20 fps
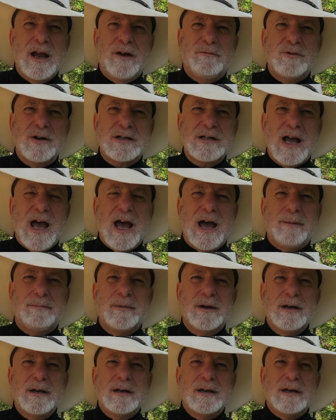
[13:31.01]
every time
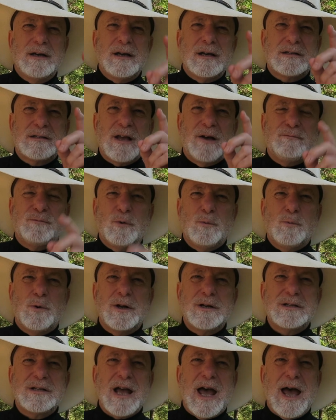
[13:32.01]
except for
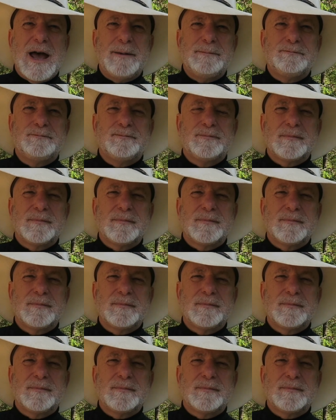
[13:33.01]
one time.